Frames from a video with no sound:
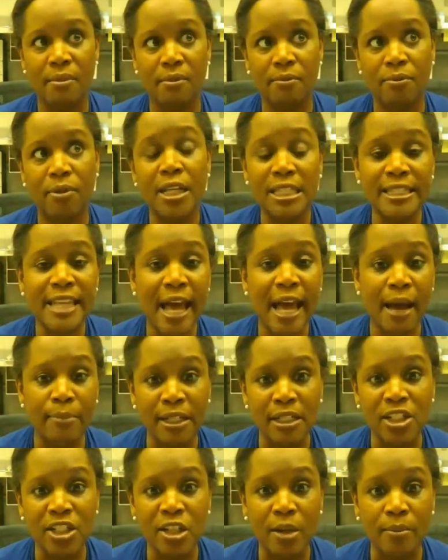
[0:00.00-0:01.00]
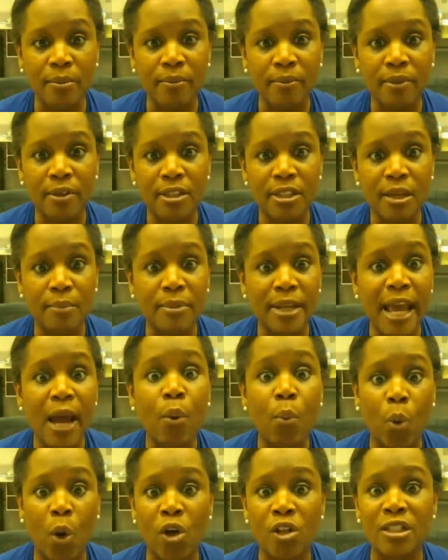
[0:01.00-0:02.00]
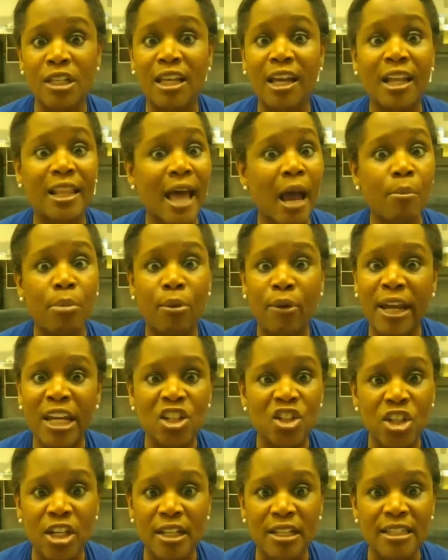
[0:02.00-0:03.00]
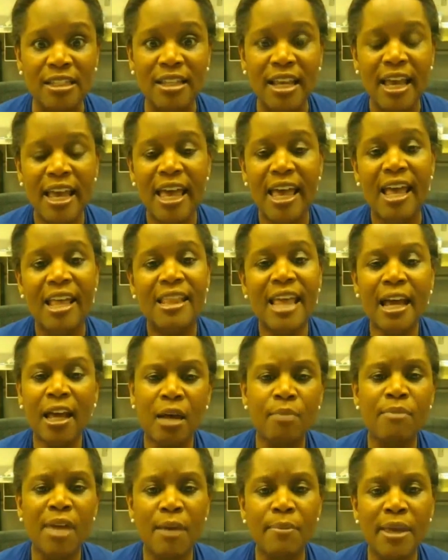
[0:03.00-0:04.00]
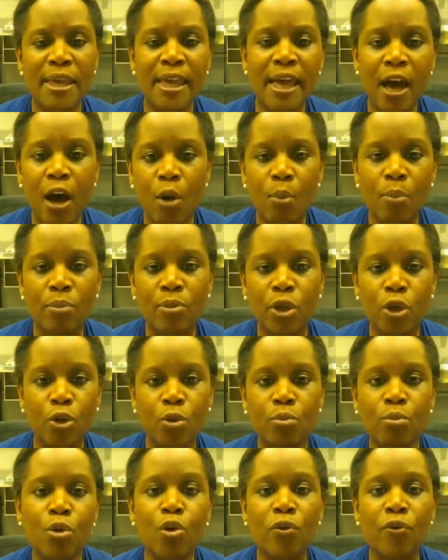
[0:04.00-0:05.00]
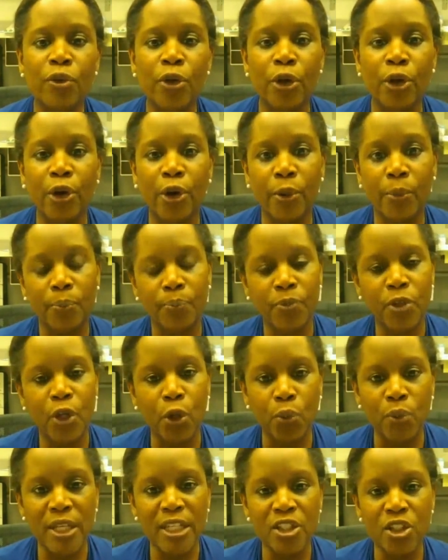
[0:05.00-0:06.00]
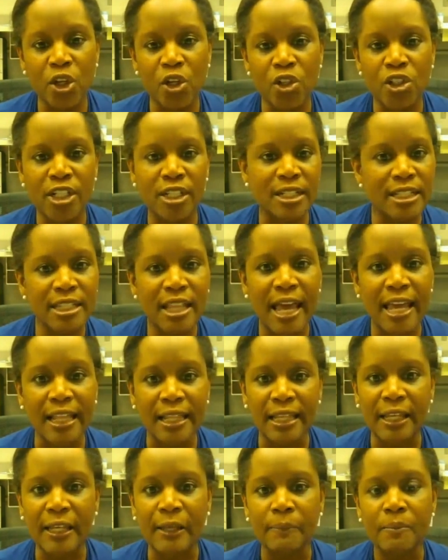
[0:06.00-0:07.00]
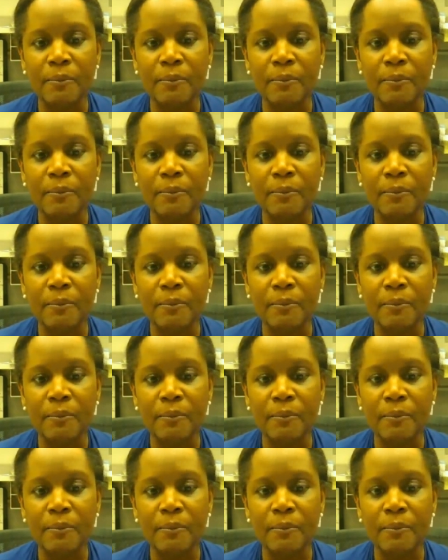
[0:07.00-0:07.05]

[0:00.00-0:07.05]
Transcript: establish some networks and collaborations that maybe help you move your research in a slightly